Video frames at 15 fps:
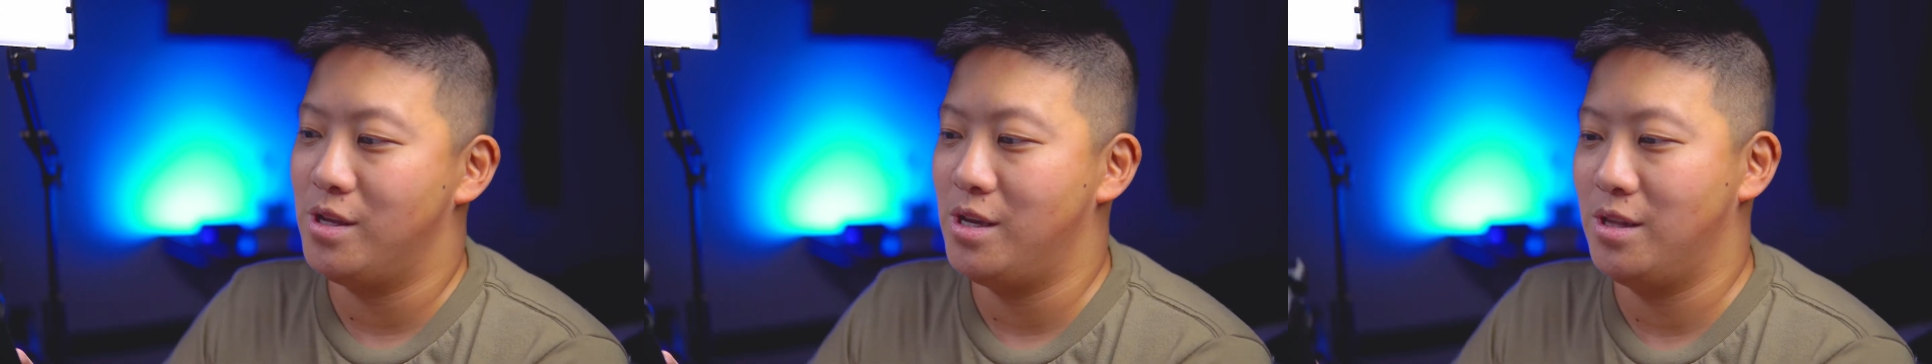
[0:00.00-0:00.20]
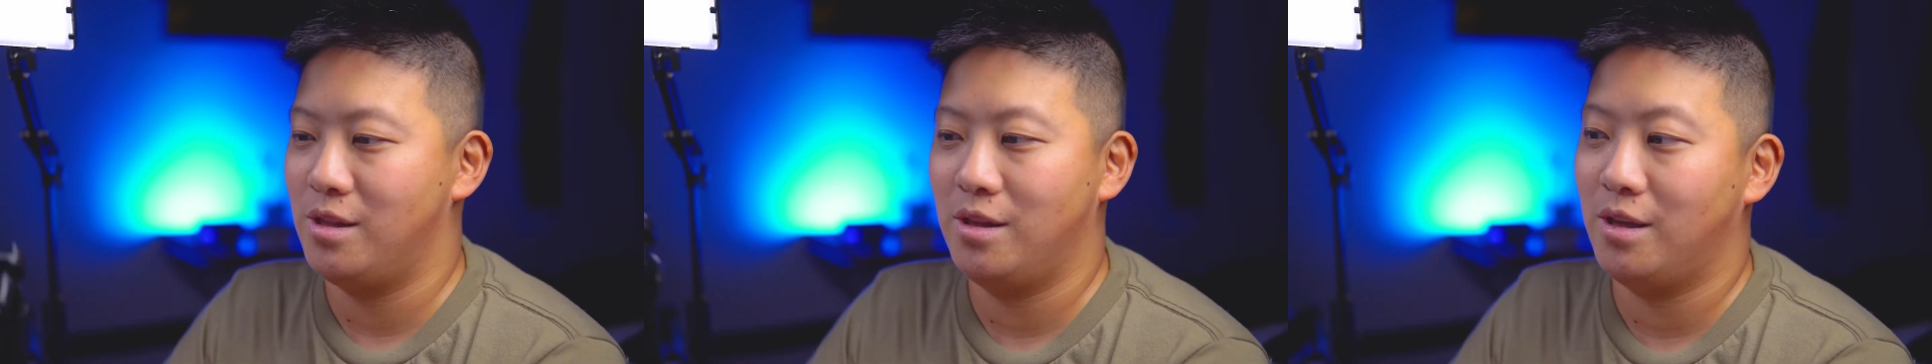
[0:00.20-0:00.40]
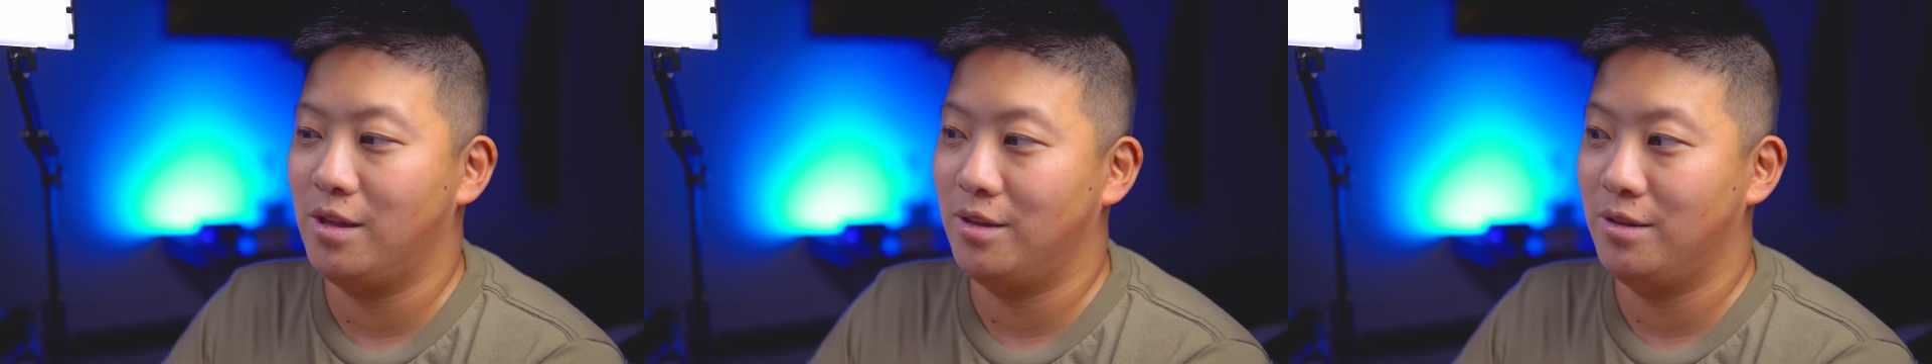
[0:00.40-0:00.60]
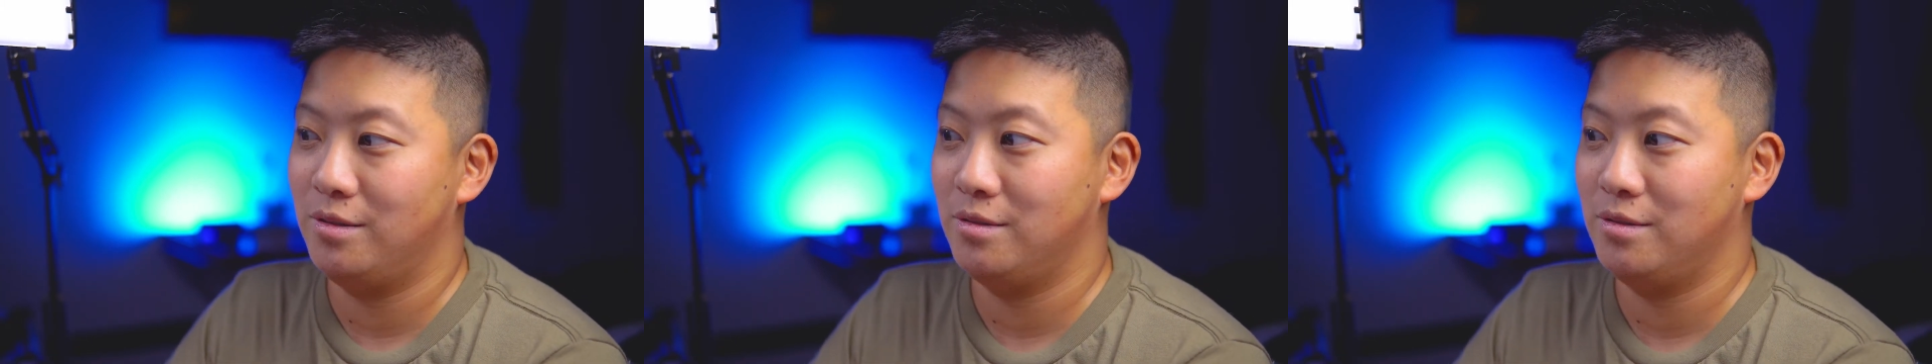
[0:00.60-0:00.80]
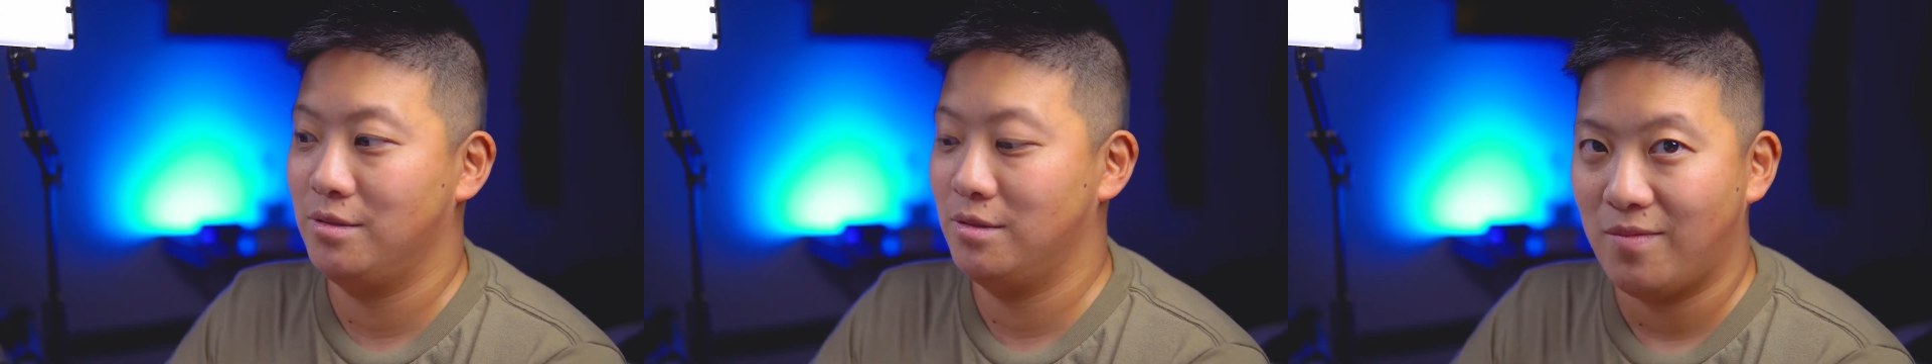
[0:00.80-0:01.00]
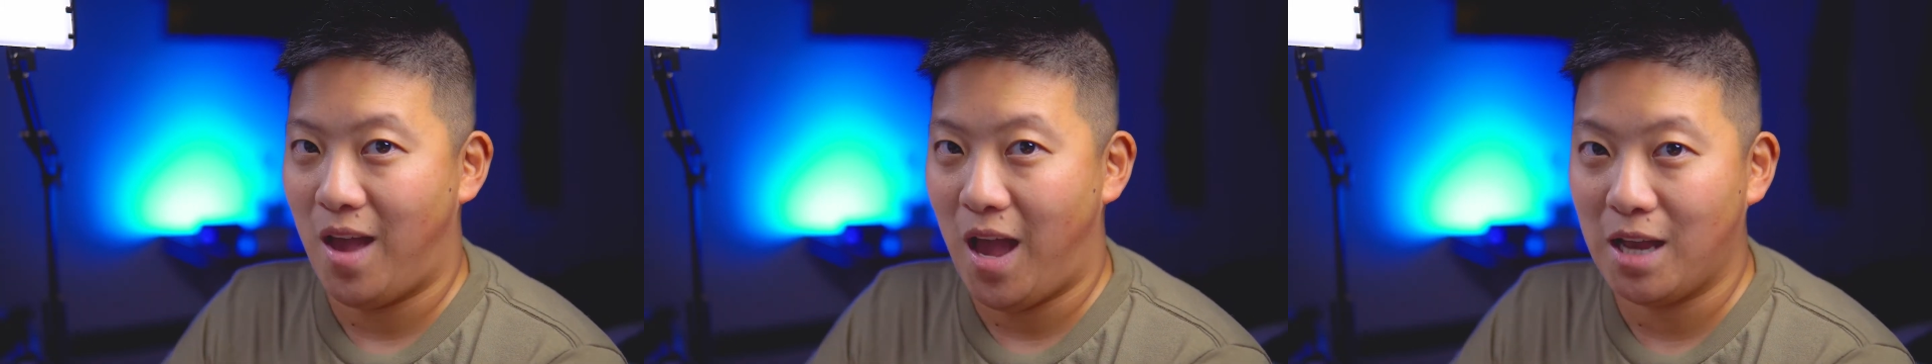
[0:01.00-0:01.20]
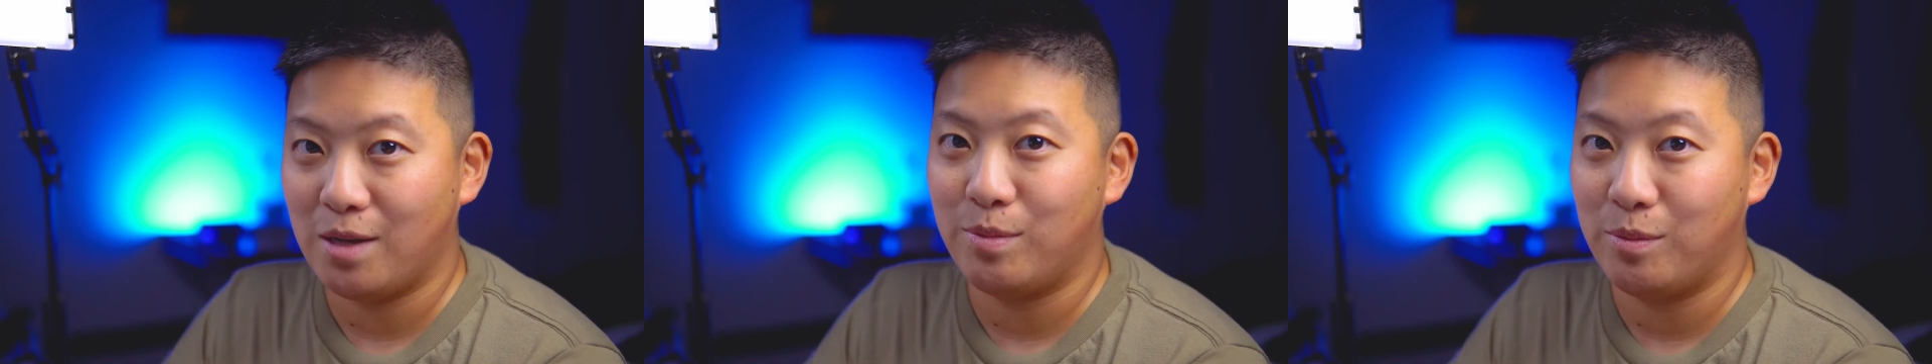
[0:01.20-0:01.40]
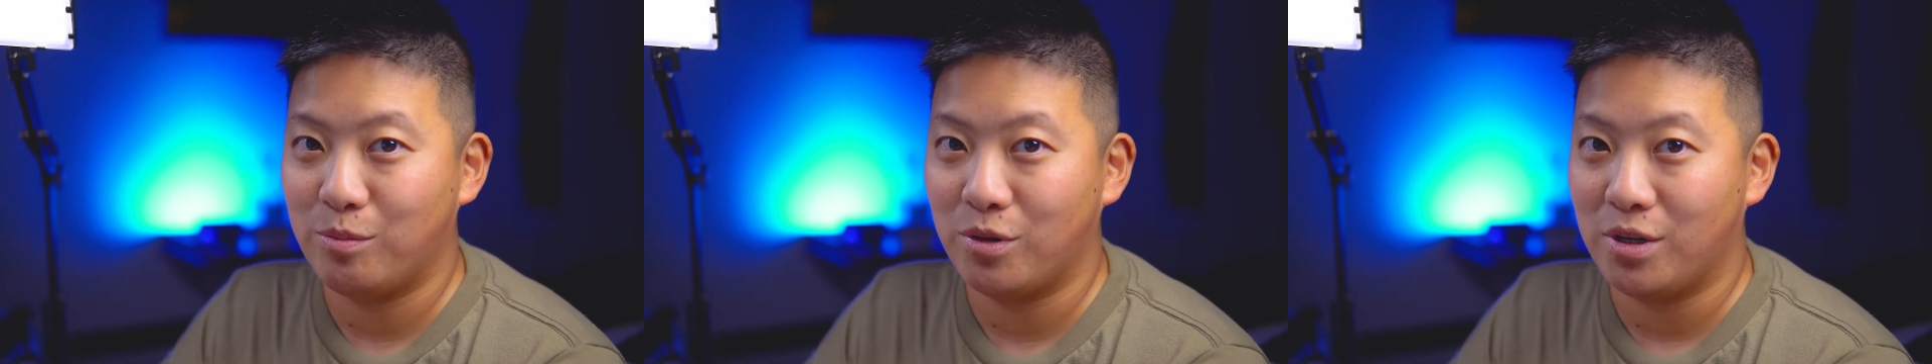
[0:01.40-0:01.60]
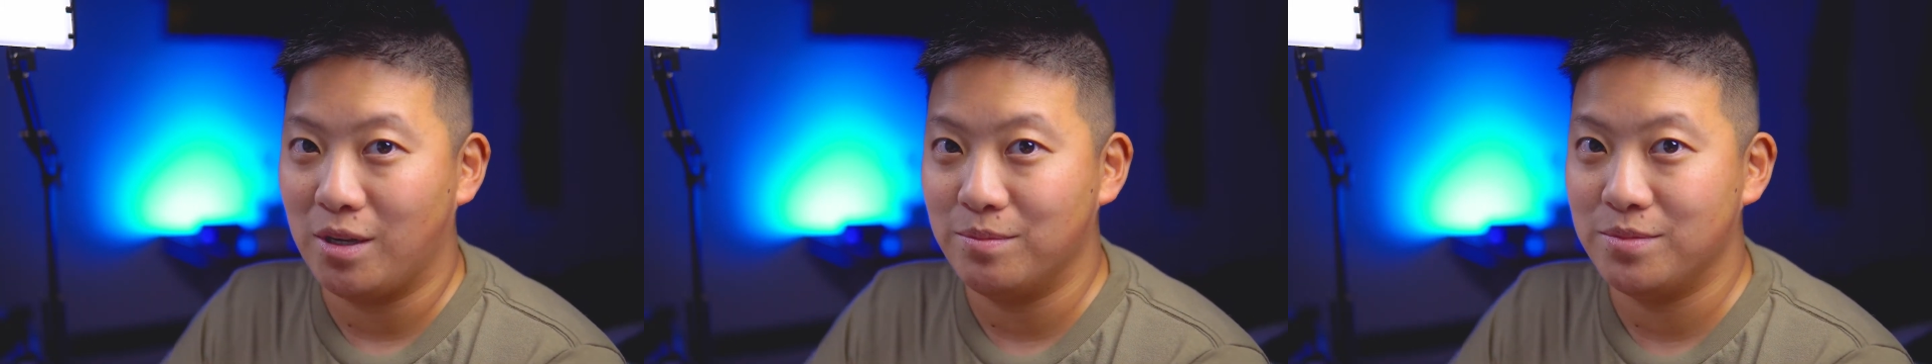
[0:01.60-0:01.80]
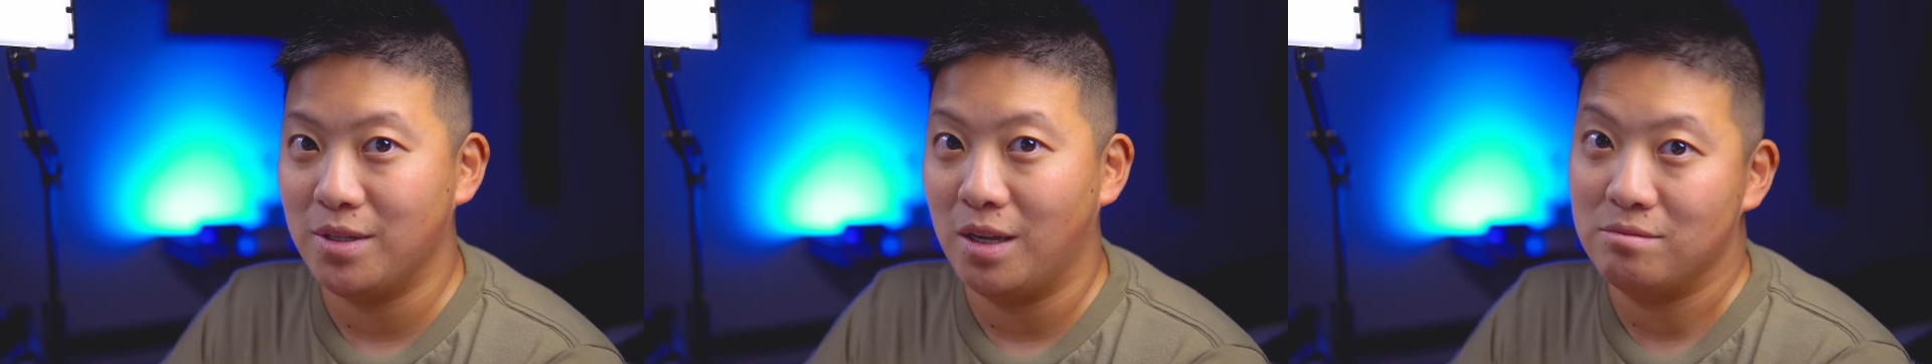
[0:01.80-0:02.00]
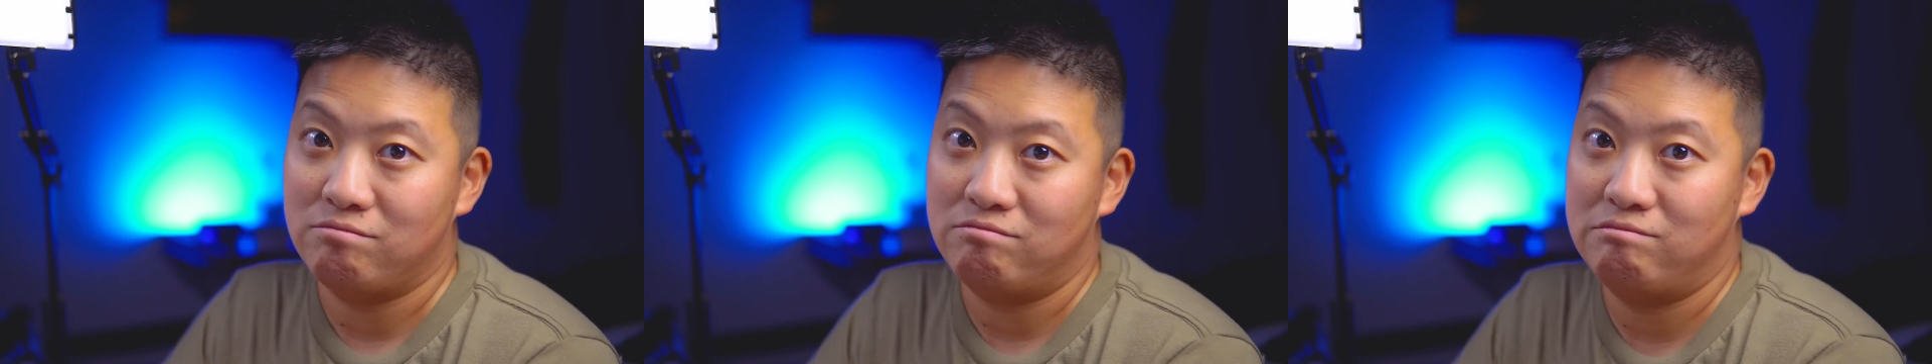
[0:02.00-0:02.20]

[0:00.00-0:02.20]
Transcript: then I'd be pretty upset.